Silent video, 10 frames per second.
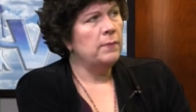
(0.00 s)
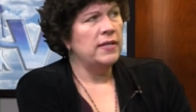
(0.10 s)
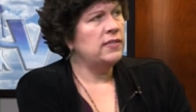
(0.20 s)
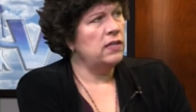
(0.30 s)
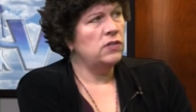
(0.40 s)

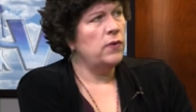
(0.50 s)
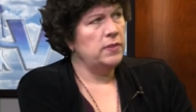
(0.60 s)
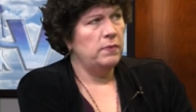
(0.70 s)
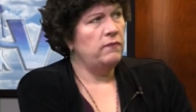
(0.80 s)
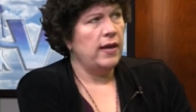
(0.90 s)
my son has
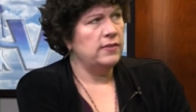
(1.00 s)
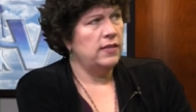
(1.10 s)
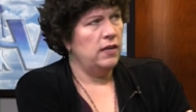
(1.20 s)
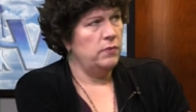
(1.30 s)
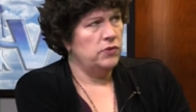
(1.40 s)
always been
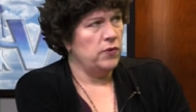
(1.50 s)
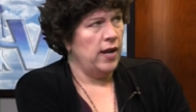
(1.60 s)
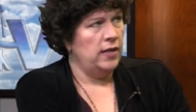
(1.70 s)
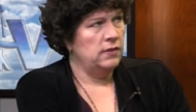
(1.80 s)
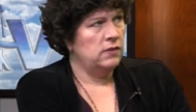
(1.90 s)
fascinated with
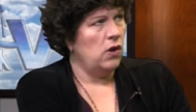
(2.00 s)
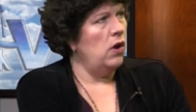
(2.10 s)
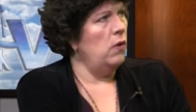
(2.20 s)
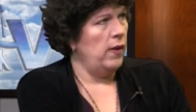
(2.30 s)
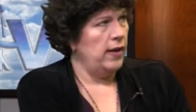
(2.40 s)
drains
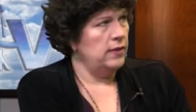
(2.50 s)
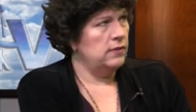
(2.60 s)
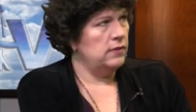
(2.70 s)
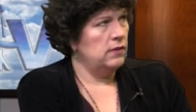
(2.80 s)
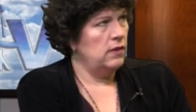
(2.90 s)
always
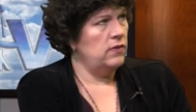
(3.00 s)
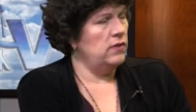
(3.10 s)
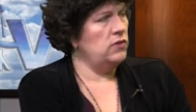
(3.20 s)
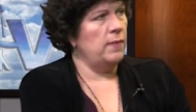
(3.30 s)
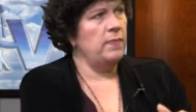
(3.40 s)
mm-hmm. mm-hmm.
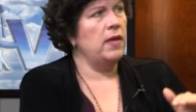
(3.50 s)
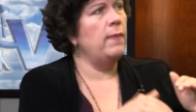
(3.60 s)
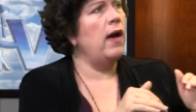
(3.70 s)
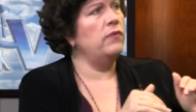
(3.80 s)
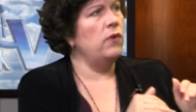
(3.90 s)
there's something
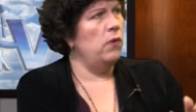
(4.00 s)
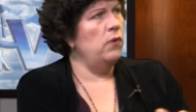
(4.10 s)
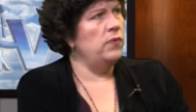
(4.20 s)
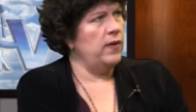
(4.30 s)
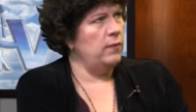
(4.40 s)
about the
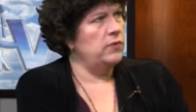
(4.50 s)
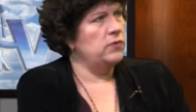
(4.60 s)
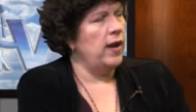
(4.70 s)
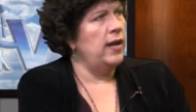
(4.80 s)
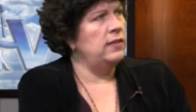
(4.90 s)
whole thing with
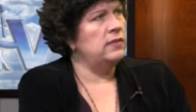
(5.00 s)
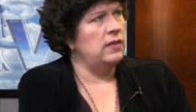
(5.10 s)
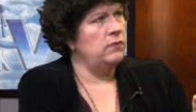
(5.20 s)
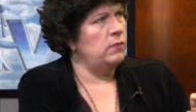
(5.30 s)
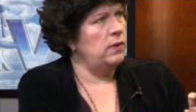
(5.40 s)
drains
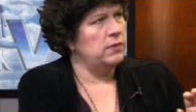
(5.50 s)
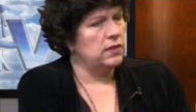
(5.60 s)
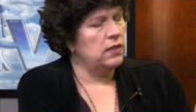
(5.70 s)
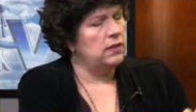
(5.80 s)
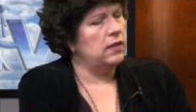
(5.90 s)
even when he was
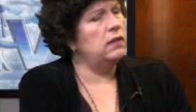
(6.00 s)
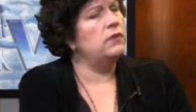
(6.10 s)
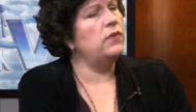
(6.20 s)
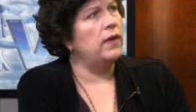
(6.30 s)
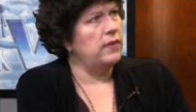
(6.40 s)
little little
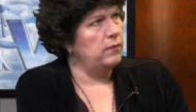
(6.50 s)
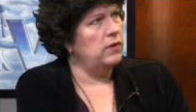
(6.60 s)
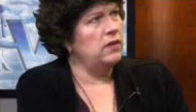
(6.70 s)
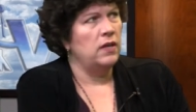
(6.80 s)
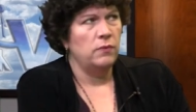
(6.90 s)
thought they were
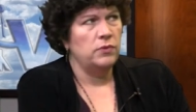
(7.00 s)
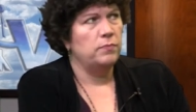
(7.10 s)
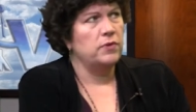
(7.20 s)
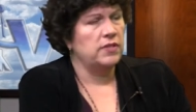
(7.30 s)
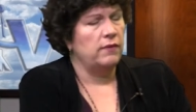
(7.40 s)
you know would
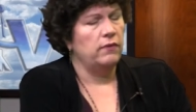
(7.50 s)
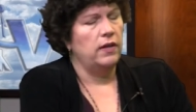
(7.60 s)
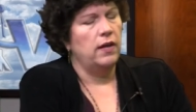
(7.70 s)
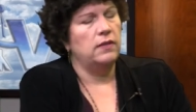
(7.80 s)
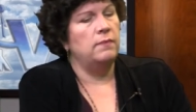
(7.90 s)

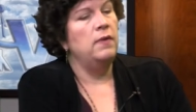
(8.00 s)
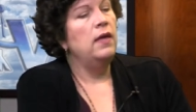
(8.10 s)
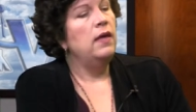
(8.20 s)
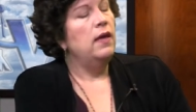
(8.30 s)
perseverate on them